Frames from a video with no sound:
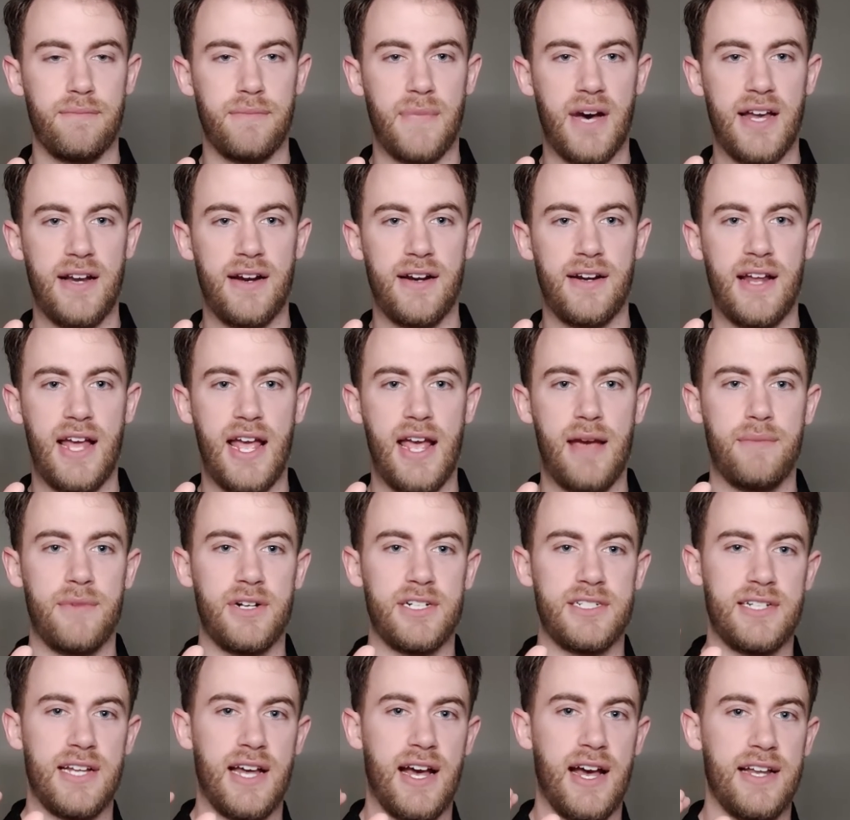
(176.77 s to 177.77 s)
minor
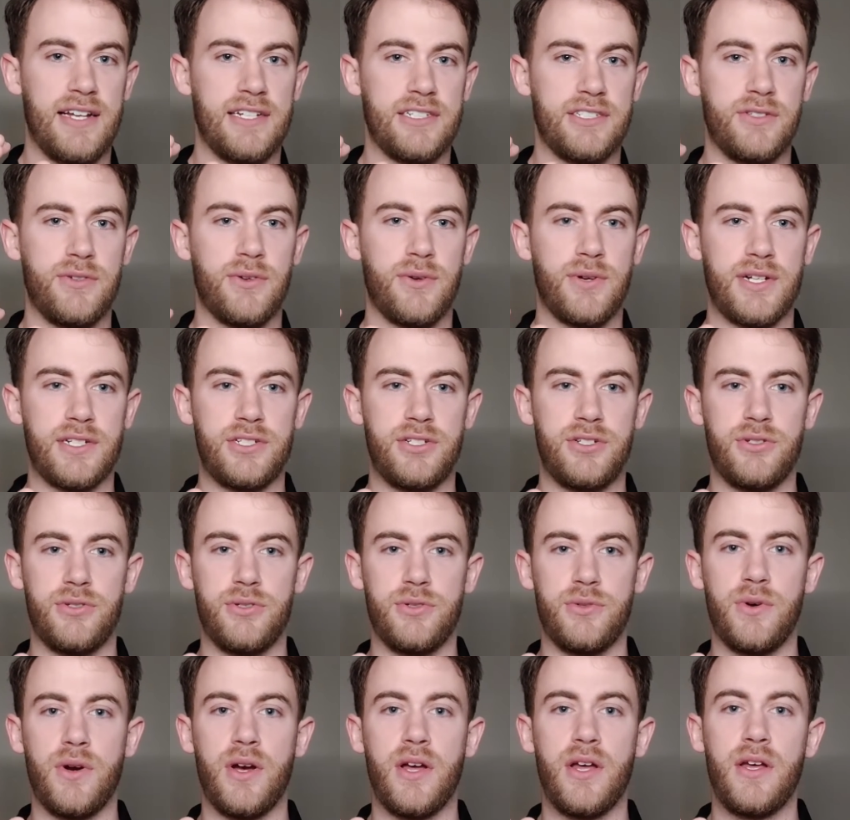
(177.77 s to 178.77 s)
diameter side is going
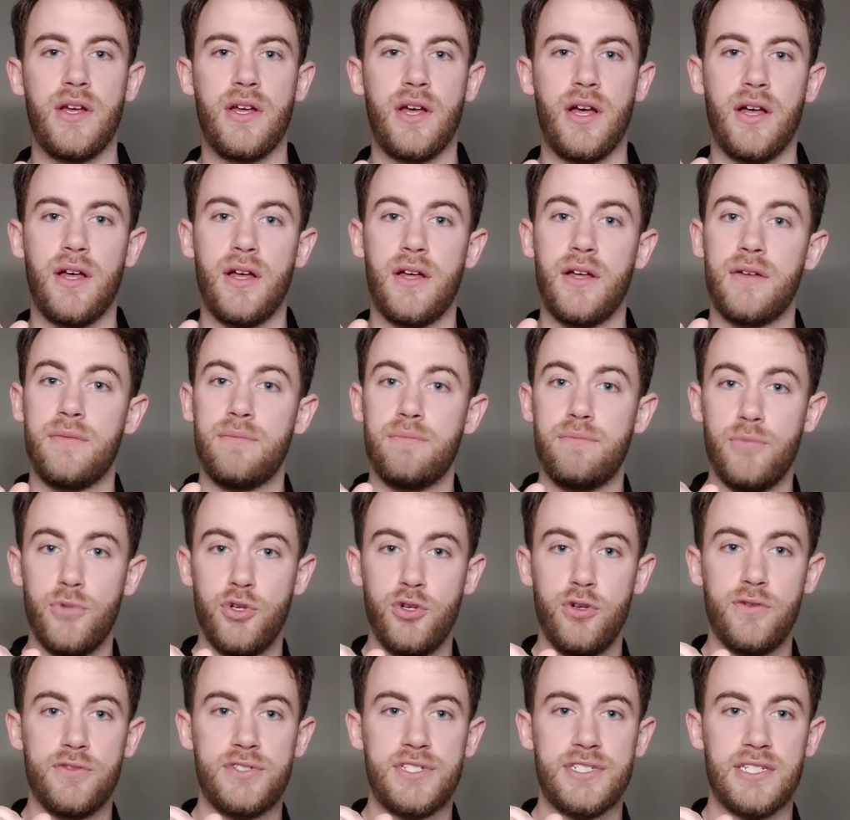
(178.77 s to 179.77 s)
to
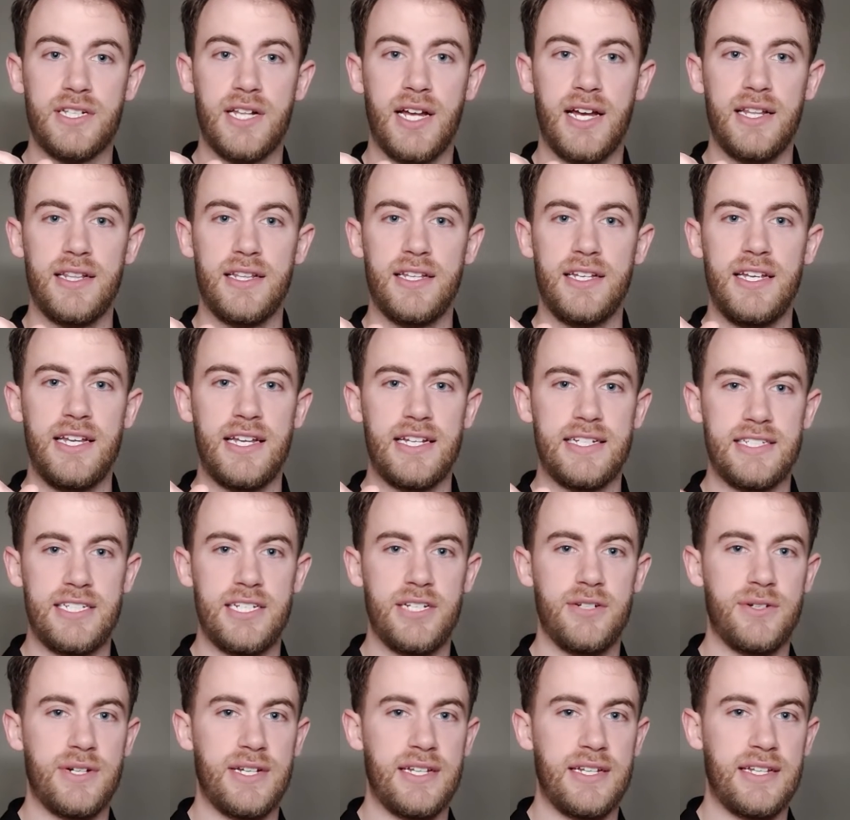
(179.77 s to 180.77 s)
move slightly
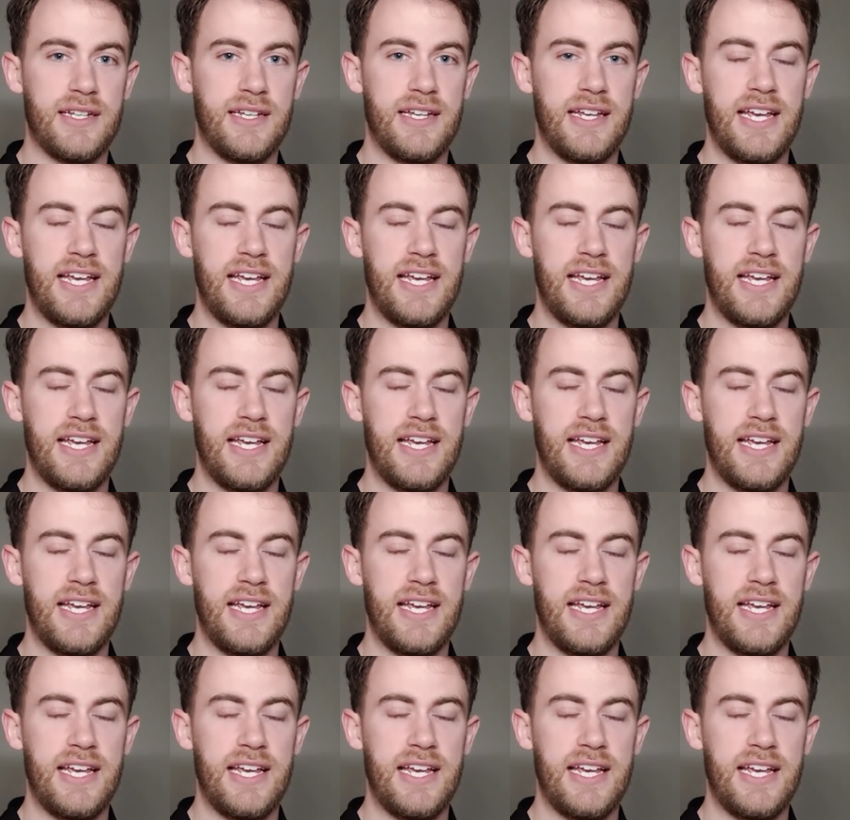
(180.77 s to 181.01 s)
until it